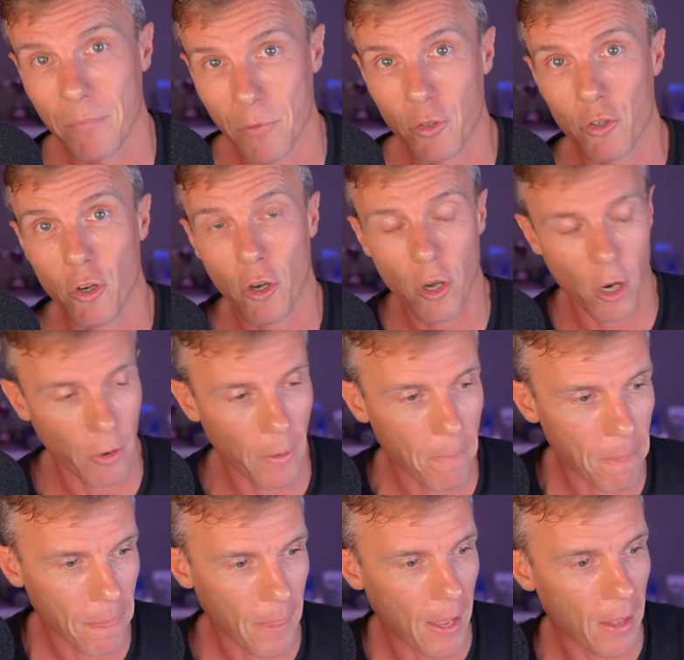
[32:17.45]
Shock horror.
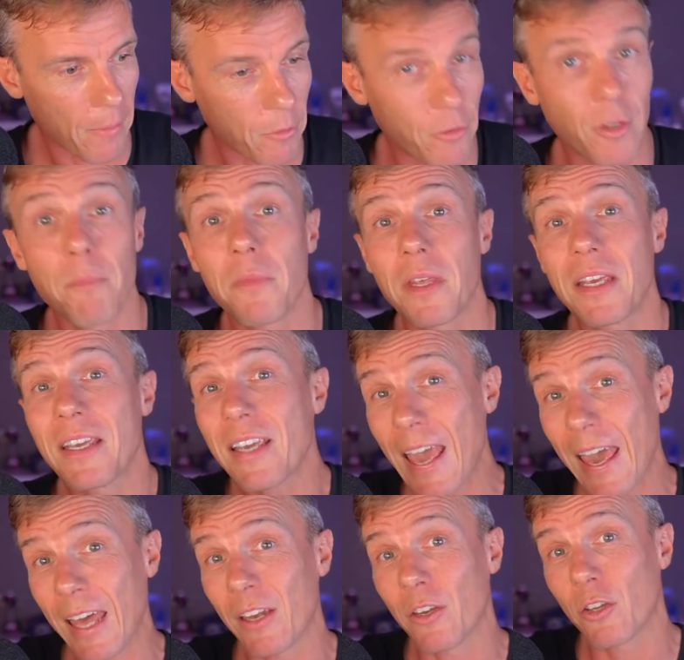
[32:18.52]
Something
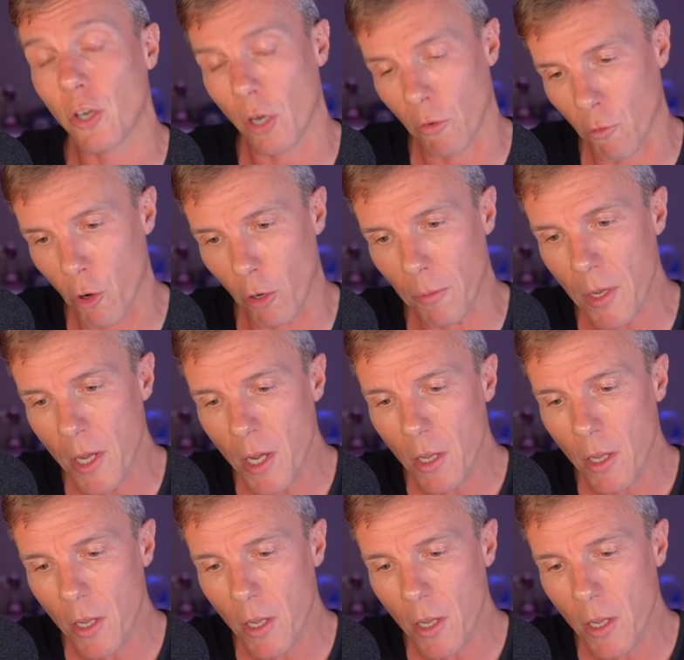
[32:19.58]
can go wrong.